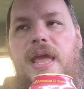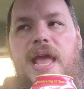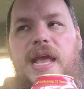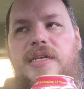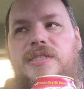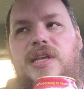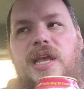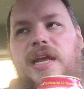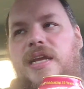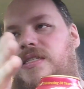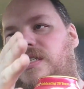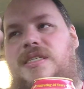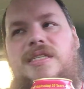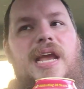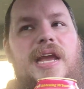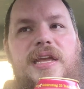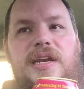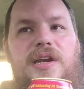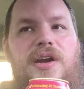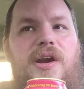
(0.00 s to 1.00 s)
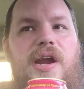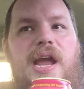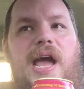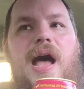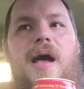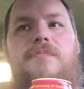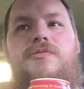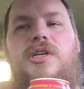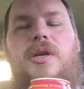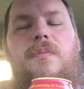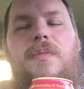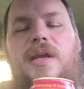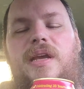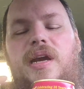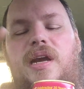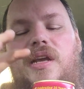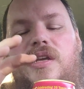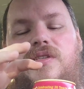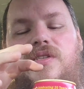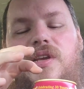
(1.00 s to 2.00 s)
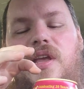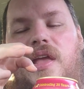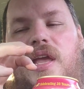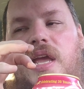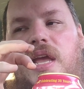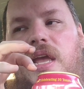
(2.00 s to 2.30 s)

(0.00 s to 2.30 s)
as like a secondary option because